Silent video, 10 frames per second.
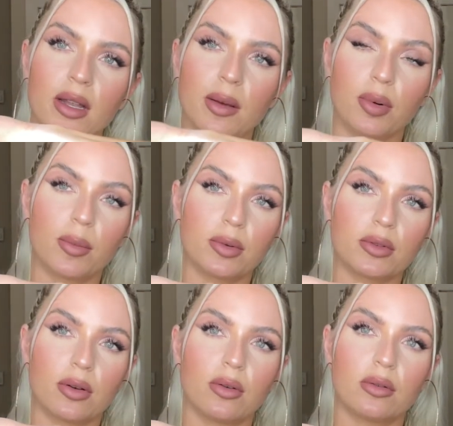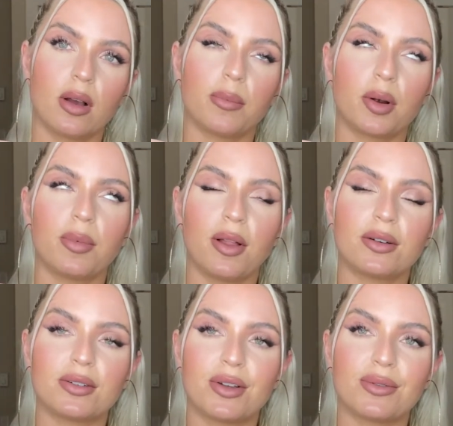a purple
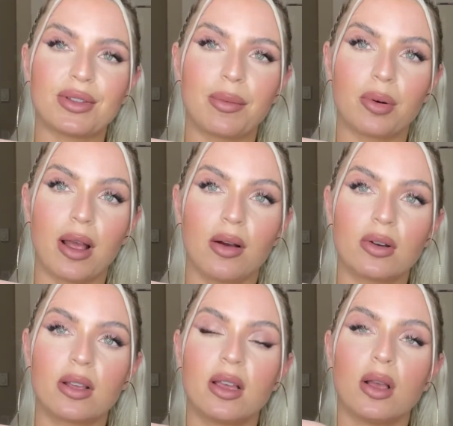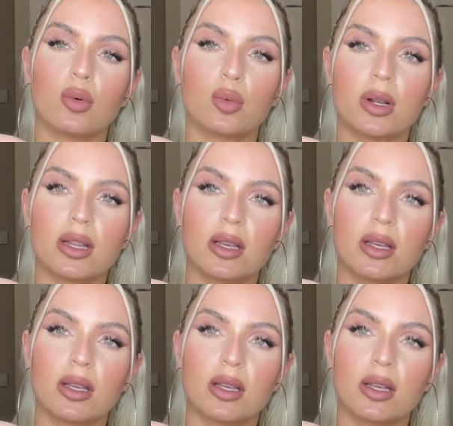undertone to the brown. Really